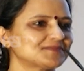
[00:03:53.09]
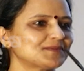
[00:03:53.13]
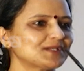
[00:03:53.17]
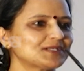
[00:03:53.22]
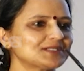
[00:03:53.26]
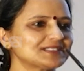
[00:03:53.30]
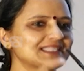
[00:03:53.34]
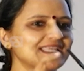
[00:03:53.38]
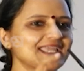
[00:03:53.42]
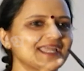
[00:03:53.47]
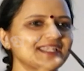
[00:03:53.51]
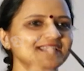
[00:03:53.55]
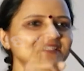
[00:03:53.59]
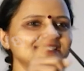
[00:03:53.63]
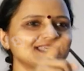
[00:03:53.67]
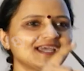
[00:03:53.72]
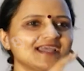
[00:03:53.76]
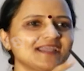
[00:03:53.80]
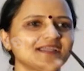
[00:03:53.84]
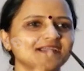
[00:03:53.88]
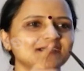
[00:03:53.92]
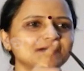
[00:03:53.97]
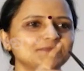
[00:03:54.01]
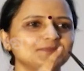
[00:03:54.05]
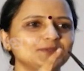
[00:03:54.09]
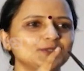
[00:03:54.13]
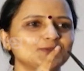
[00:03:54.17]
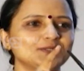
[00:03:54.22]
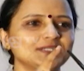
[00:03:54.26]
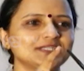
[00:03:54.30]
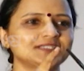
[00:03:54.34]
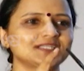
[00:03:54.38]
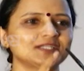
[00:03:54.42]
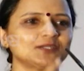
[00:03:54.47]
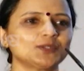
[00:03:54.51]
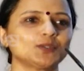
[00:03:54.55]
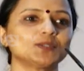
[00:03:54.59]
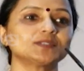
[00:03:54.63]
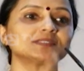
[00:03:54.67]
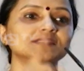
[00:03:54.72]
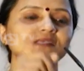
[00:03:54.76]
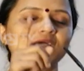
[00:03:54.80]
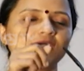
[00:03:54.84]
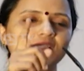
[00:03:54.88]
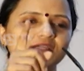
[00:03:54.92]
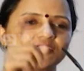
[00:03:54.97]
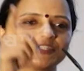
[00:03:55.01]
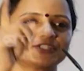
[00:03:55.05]
because the entire community
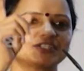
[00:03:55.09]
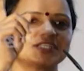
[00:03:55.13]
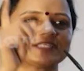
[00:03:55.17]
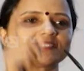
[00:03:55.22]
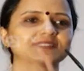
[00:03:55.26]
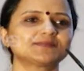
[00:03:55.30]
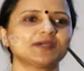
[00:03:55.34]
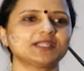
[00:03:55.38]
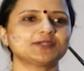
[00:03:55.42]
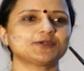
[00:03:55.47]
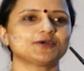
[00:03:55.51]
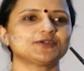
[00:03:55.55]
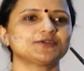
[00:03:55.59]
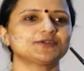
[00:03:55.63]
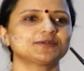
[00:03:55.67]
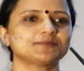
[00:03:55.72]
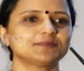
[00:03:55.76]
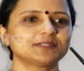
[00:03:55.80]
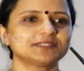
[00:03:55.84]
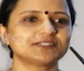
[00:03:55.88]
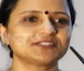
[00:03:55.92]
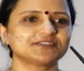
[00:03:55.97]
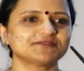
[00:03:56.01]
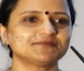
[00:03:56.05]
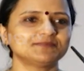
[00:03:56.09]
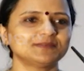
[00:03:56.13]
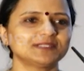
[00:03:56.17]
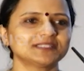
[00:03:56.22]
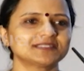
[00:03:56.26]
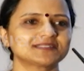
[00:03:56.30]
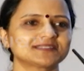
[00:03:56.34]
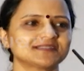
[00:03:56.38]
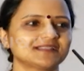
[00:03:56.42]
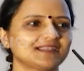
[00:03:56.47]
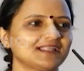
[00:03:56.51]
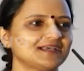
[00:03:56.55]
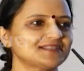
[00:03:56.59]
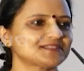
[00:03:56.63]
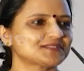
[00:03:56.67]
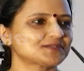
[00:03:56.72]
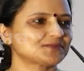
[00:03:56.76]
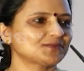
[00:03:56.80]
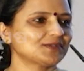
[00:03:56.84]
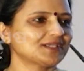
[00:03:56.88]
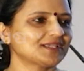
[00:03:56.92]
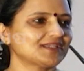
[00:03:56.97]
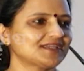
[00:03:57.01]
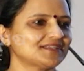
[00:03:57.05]
knows she's met Honorable Chief Minister
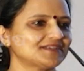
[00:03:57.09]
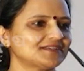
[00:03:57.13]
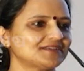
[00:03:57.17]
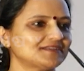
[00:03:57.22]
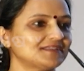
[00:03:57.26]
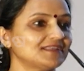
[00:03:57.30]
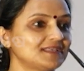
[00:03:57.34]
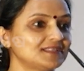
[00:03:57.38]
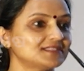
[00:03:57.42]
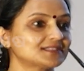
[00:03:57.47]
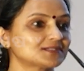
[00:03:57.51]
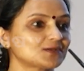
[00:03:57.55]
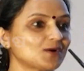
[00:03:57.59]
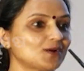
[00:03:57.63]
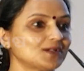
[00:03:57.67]
last week and he's